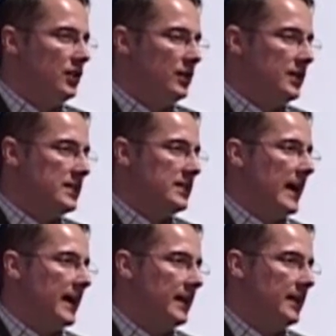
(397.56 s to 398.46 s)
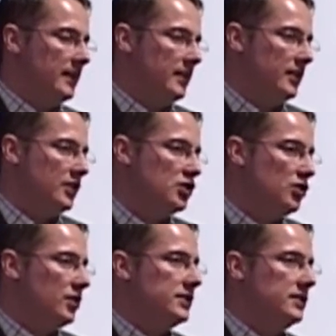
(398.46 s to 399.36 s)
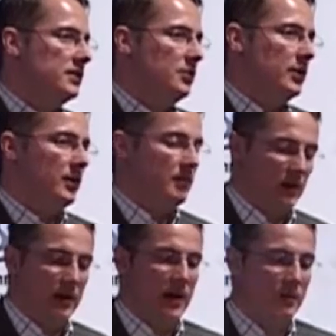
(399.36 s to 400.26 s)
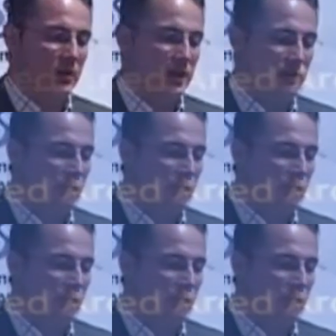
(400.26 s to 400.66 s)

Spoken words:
these data sources, I would like to